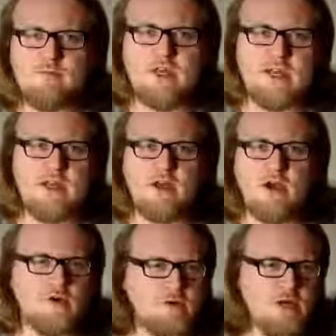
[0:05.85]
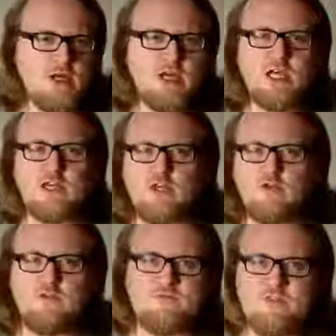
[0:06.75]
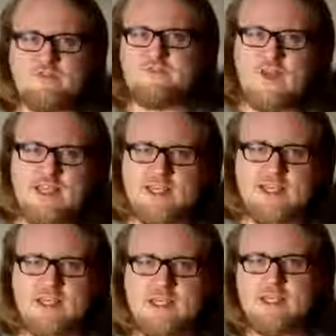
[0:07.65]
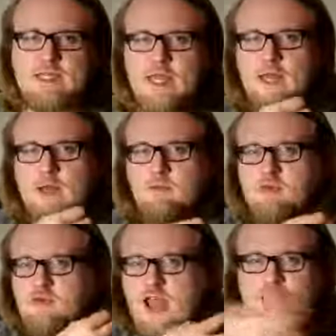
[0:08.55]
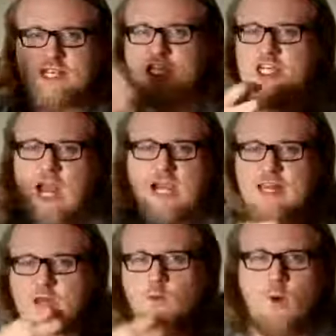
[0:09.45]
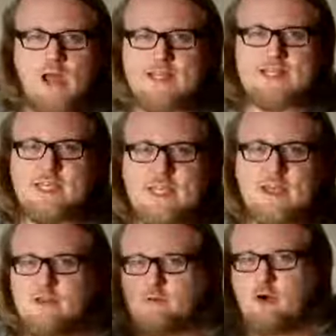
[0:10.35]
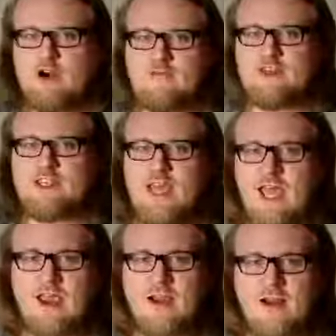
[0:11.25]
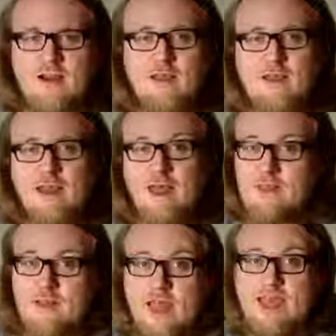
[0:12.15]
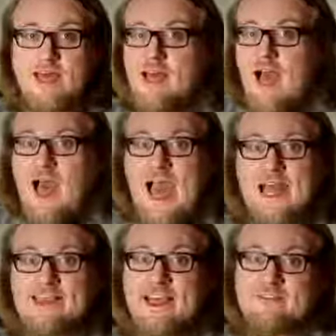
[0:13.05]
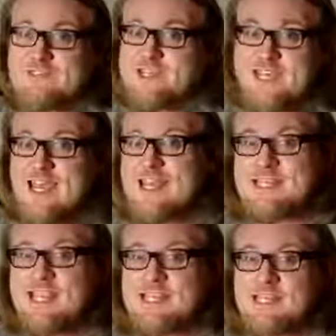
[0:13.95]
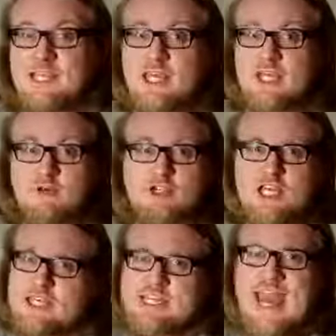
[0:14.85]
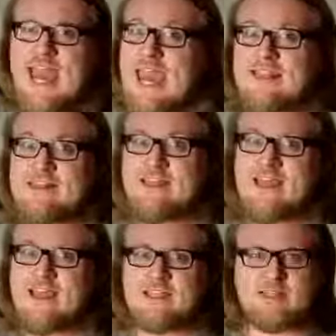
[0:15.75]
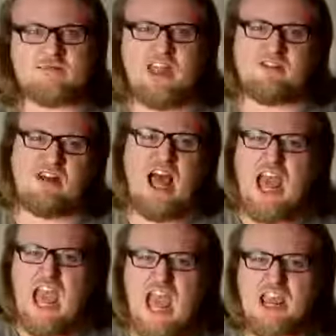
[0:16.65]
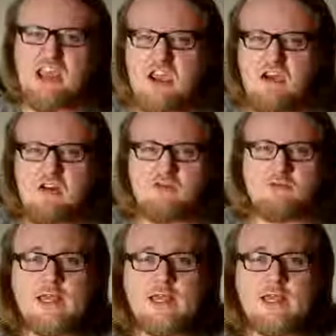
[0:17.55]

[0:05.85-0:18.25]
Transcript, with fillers: than me, you know, youthful faces, bright, shiny white teeth, perfect hair. And they're like, I love Jesus. You just hate things. I'm like, well, I hate you.